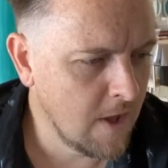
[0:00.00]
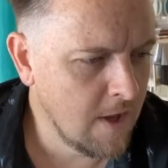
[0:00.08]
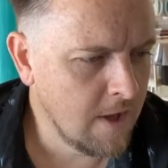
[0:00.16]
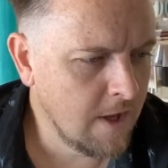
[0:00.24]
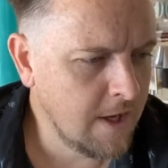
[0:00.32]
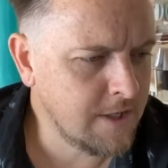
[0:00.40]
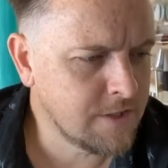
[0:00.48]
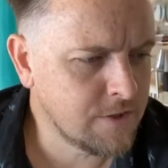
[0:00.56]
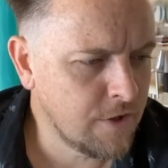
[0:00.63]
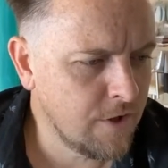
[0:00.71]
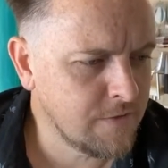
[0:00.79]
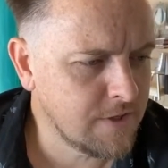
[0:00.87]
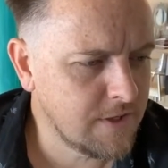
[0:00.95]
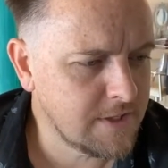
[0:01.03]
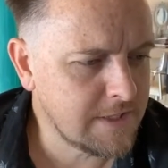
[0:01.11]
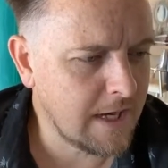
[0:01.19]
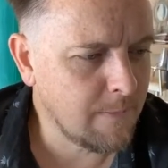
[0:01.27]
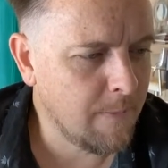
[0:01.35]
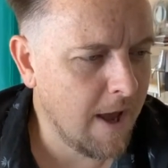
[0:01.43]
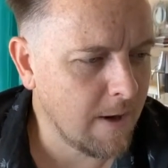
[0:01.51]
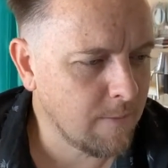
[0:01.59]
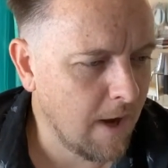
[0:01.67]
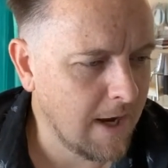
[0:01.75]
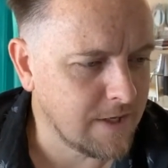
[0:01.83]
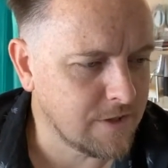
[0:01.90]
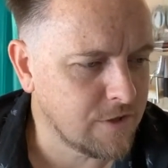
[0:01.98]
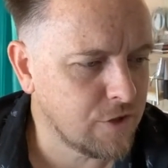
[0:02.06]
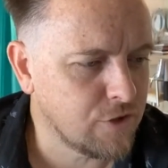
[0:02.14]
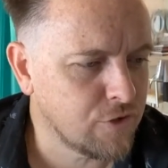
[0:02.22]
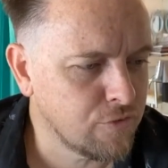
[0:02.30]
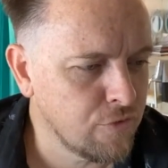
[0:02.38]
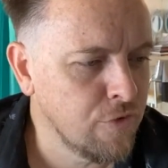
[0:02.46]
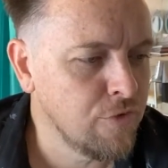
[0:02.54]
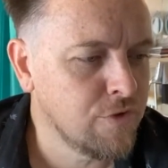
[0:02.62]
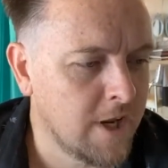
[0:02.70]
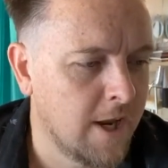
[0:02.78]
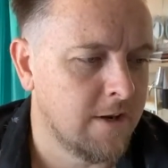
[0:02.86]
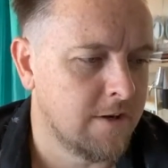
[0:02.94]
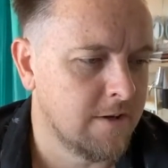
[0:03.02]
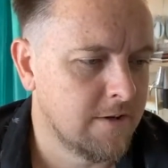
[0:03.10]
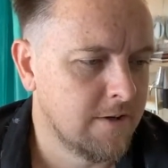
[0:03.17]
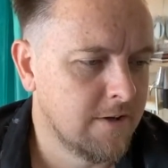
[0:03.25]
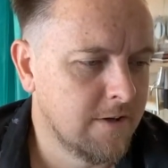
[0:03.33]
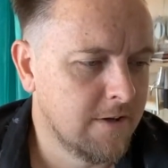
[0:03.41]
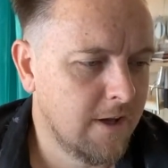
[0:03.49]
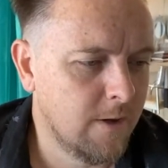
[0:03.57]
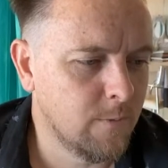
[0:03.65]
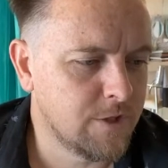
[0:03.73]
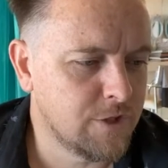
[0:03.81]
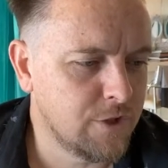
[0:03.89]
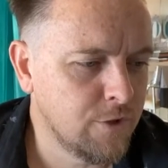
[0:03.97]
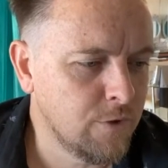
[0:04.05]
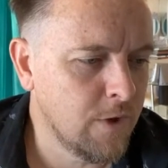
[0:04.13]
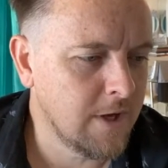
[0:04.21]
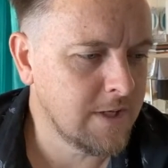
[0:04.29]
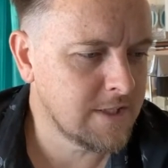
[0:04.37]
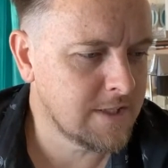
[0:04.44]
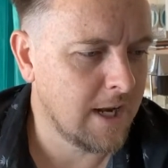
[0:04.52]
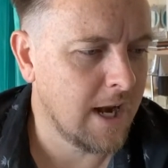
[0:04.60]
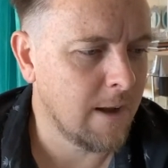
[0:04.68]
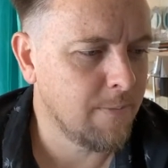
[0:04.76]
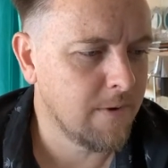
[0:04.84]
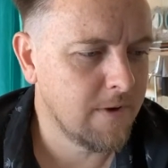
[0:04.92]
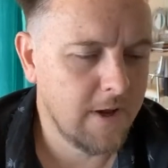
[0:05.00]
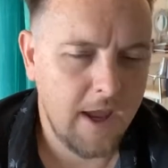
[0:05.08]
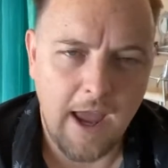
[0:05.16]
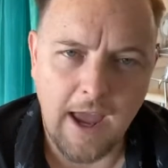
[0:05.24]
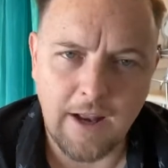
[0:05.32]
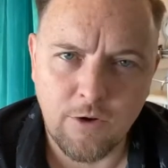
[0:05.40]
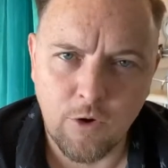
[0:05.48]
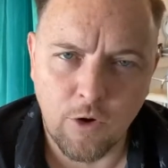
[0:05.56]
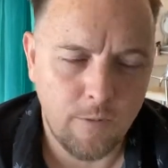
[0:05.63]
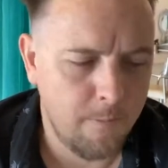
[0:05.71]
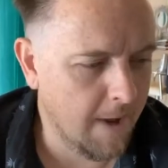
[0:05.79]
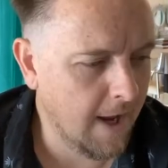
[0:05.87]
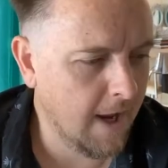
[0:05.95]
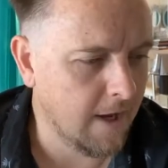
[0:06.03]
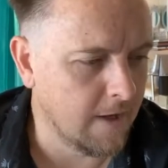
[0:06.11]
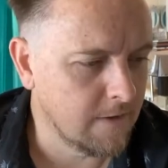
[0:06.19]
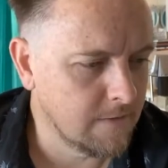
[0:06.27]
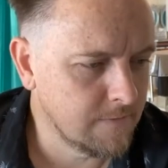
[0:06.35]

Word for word: He serves in the set apart place, the true tent in which Yahuah set up and not man.